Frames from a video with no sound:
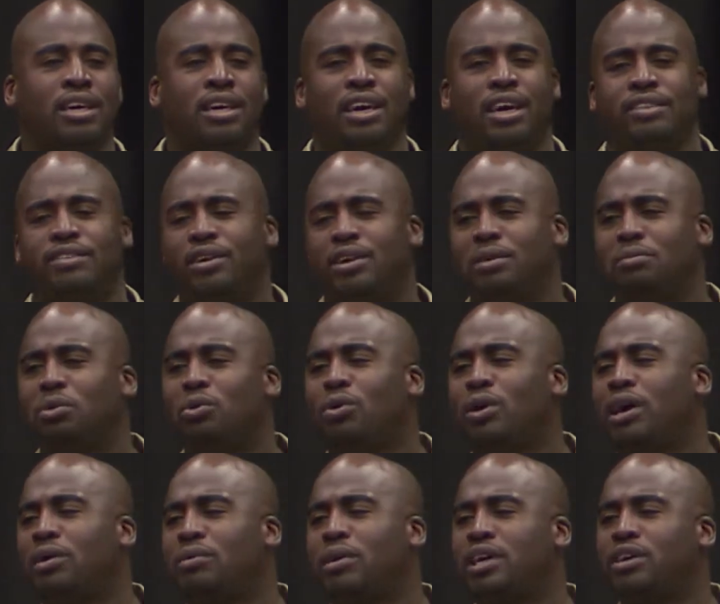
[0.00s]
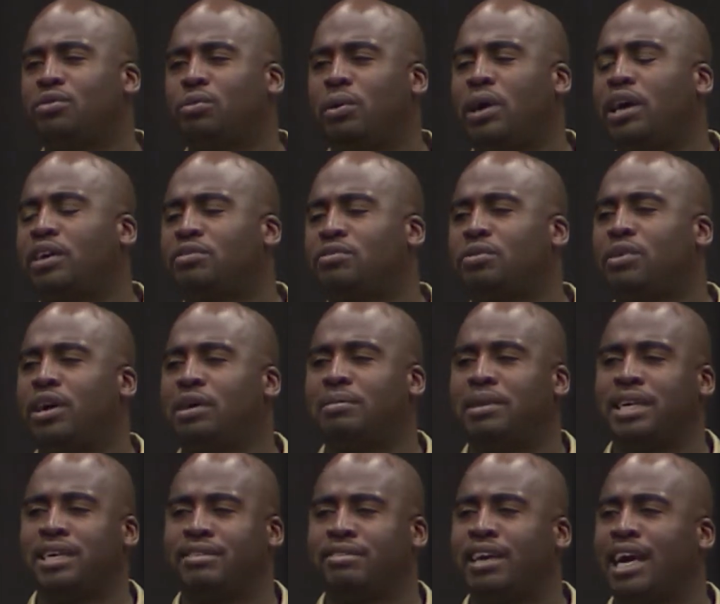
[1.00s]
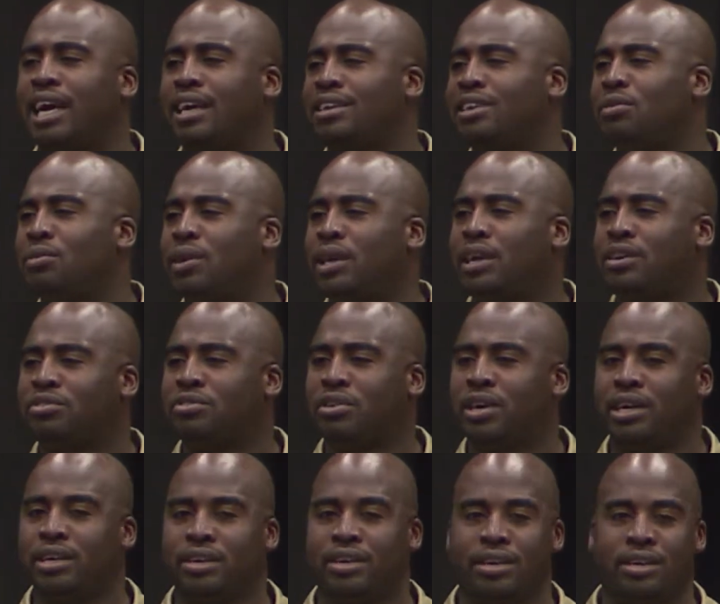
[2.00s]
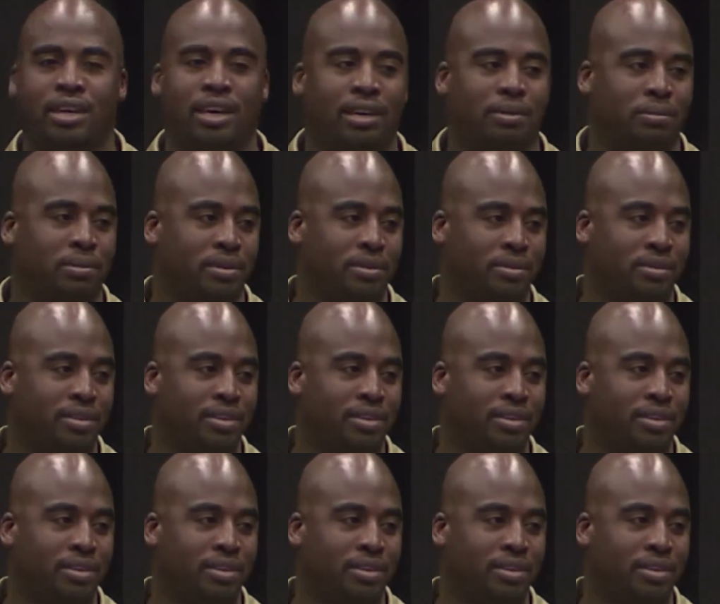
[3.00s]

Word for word: I told him who I was, where I was from, and exactly what I was trying to accomplish.